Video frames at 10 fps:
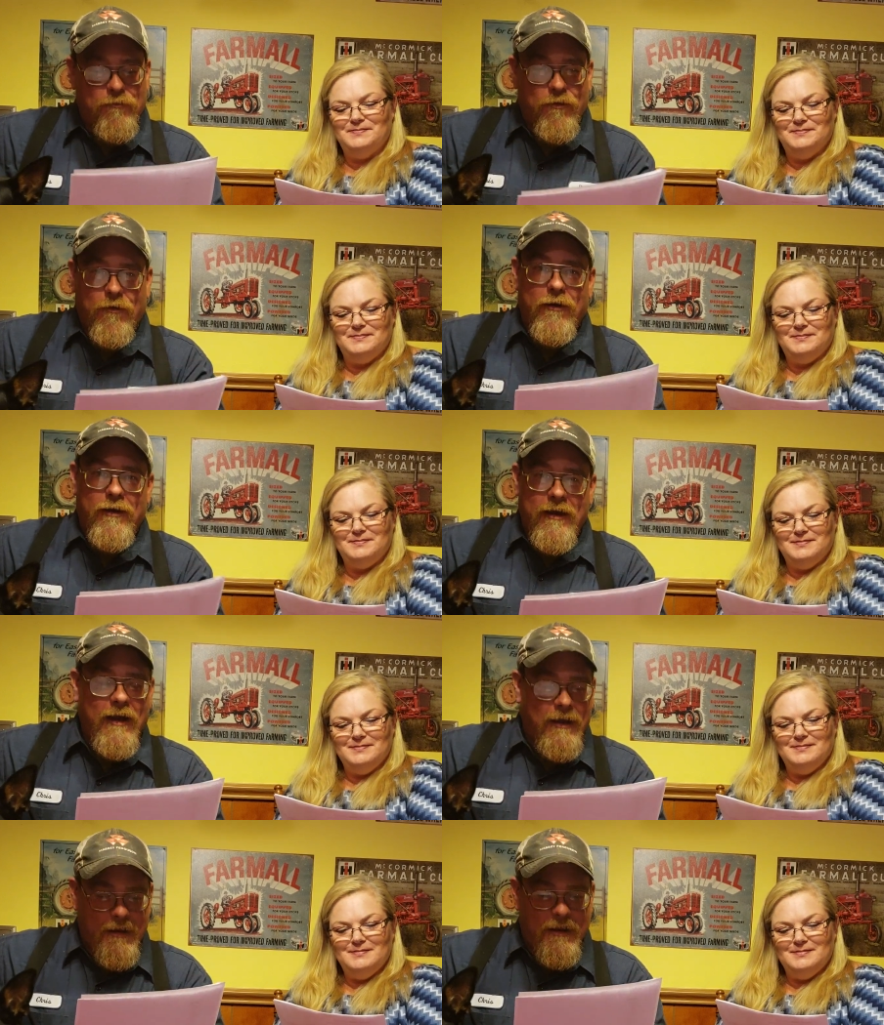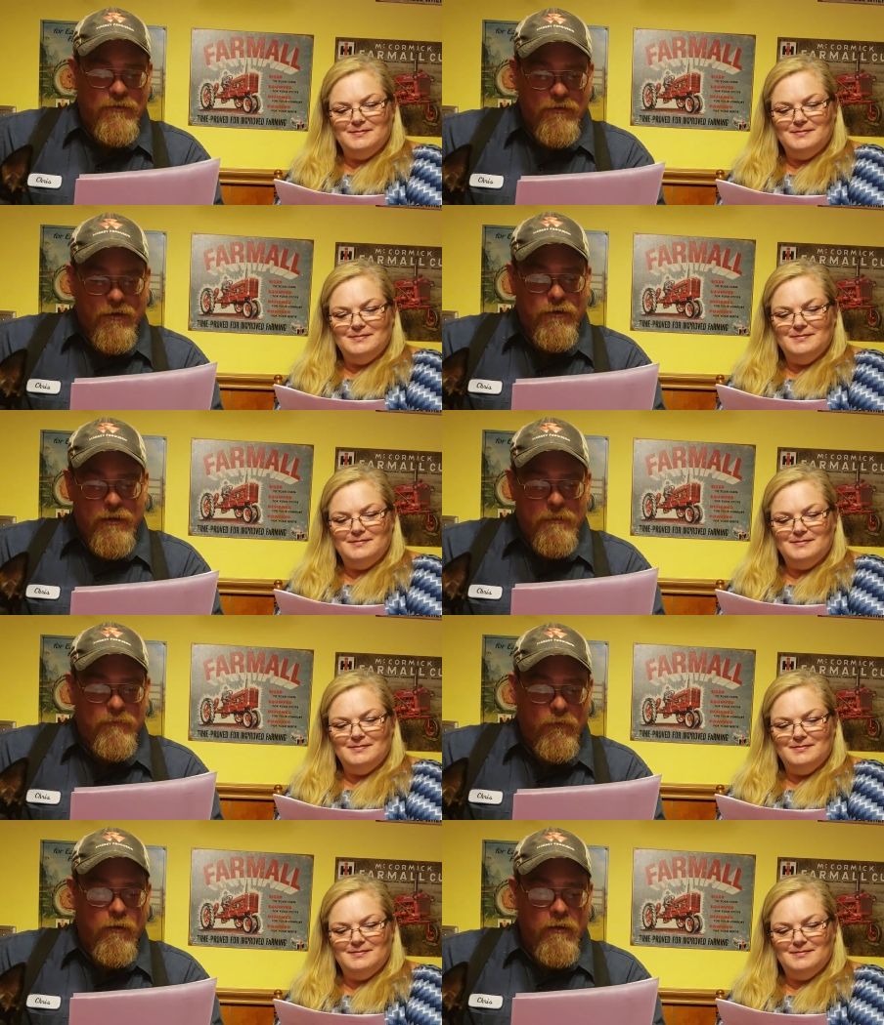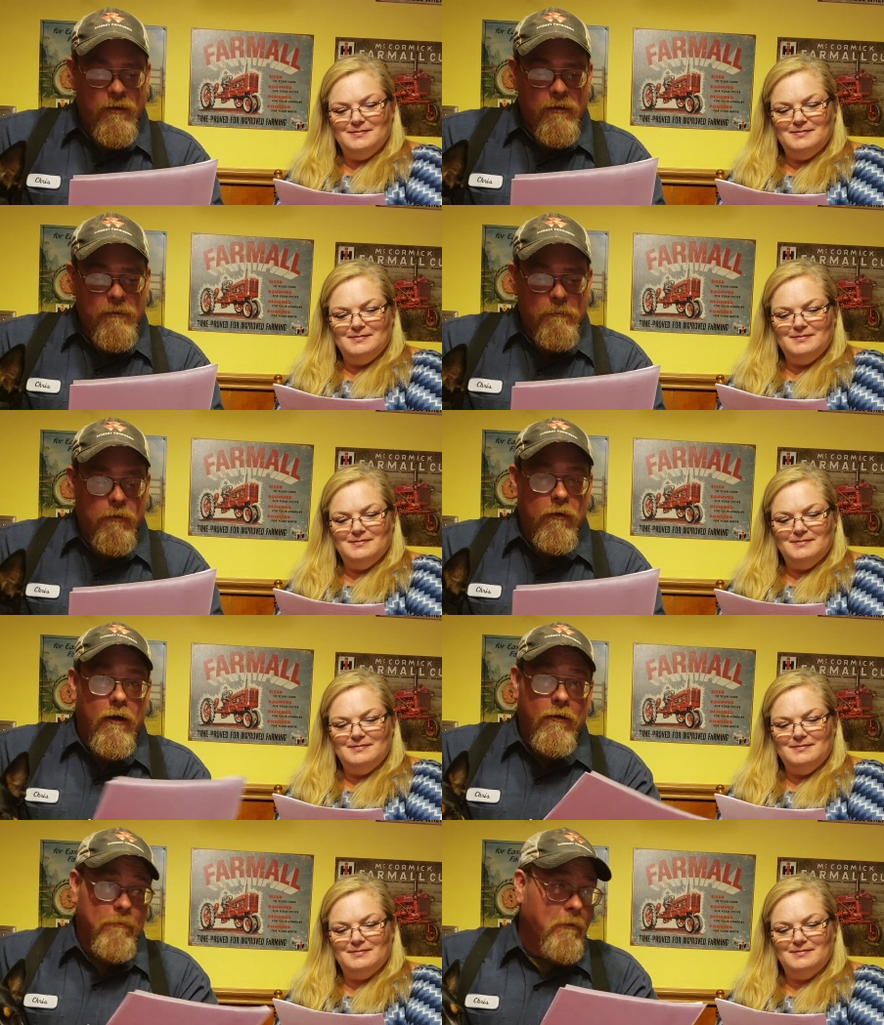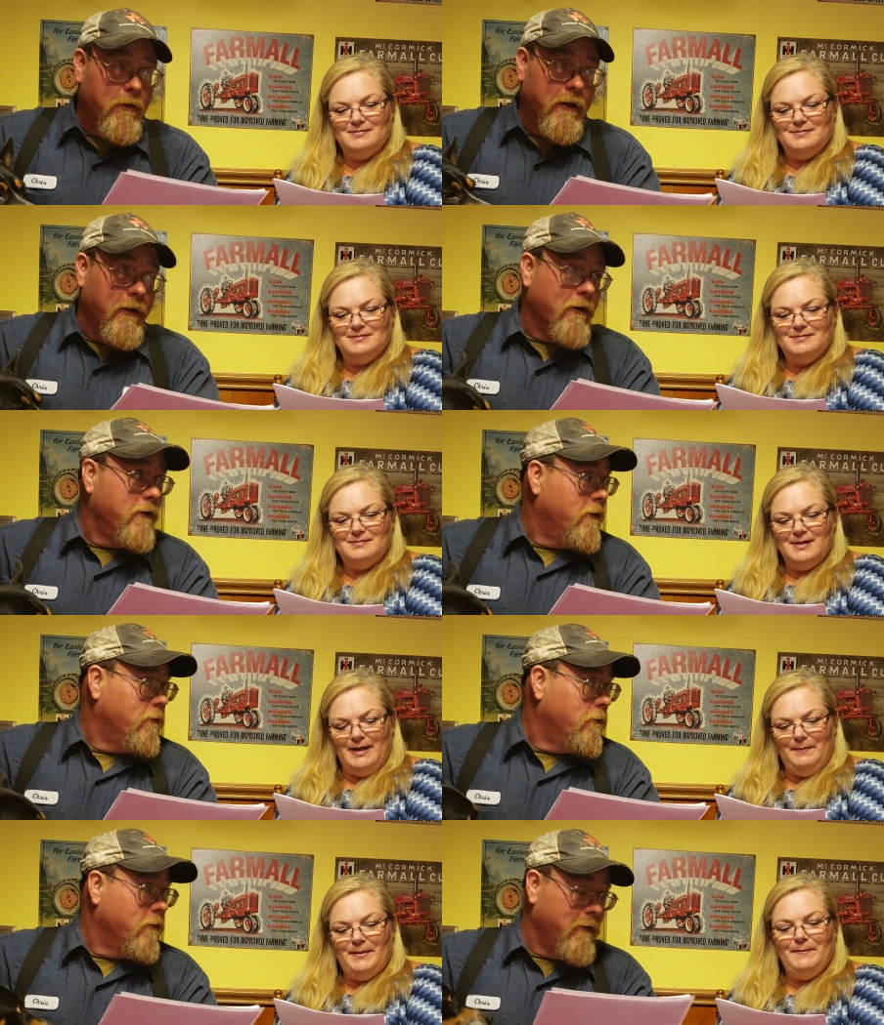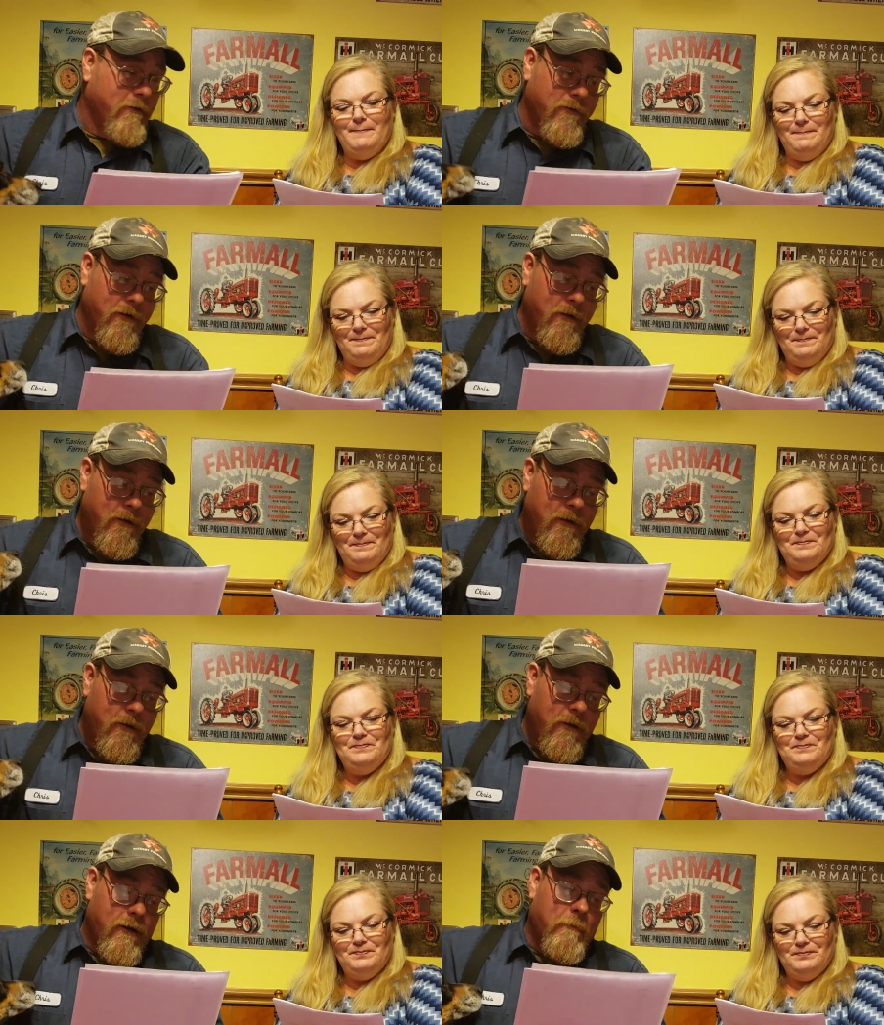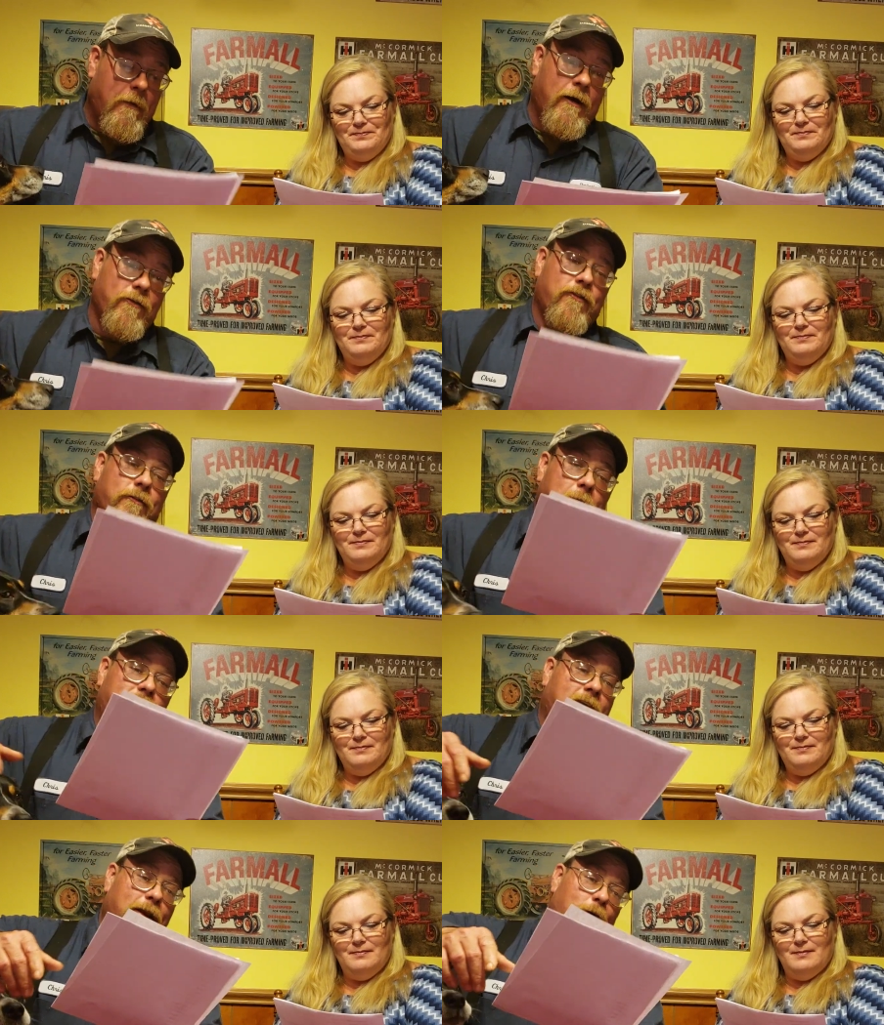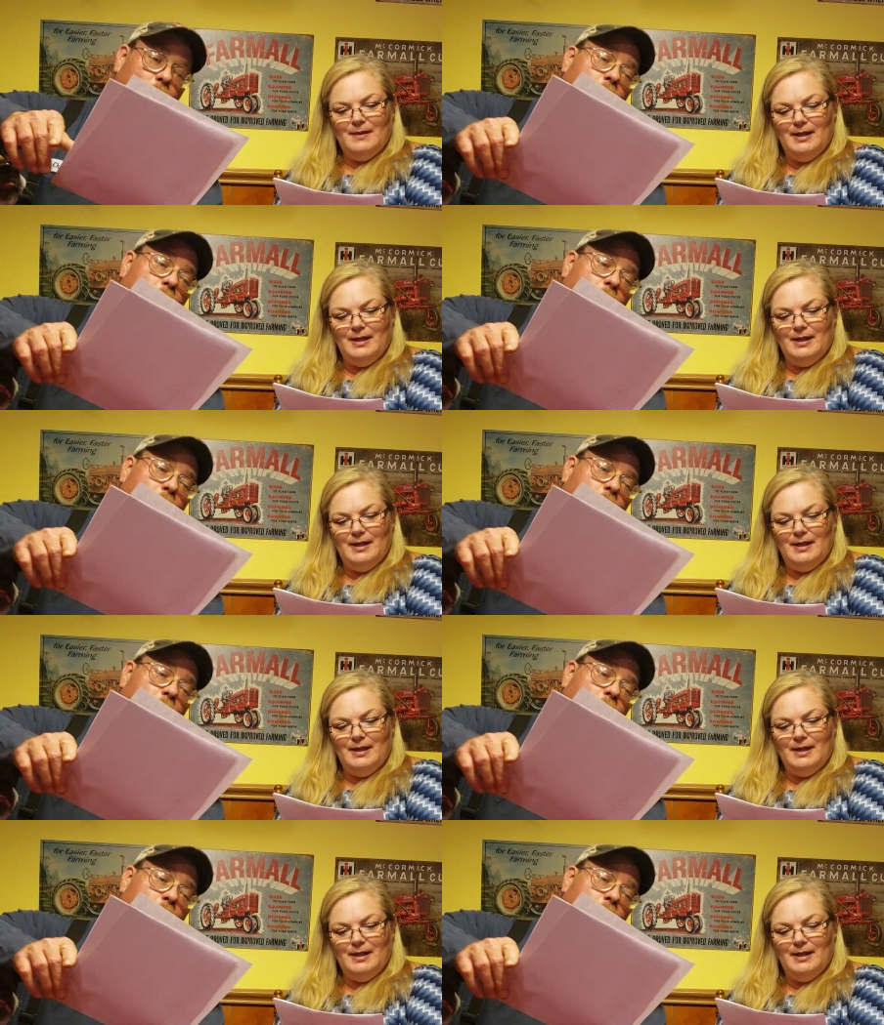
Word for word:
Speaker 1: sorry. I had actually heard that before. Moolah's money here. I don't know what it is there. A Moz is a mosquito.